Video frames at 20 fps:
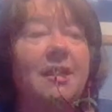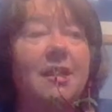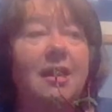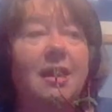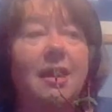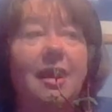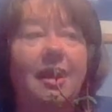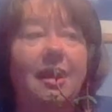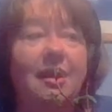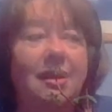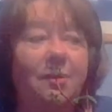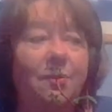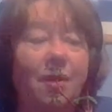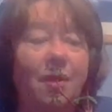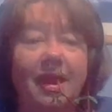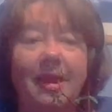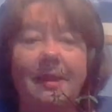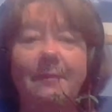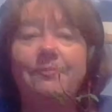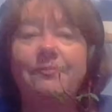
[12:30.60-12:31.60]

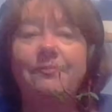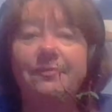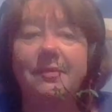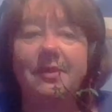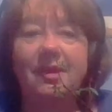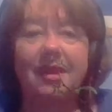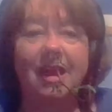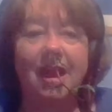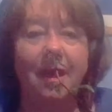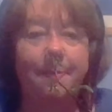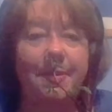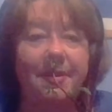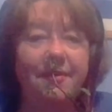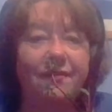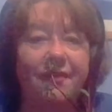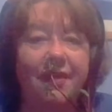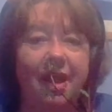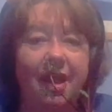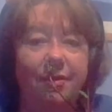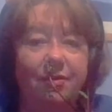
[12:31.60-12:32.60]
Anyway, happy
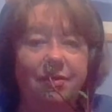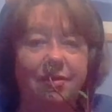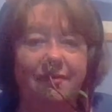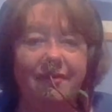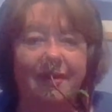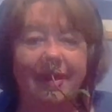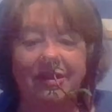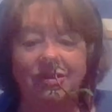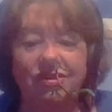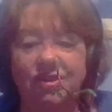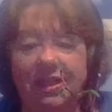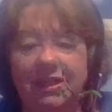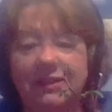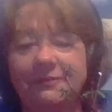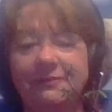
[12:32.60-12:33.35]
flower arranging.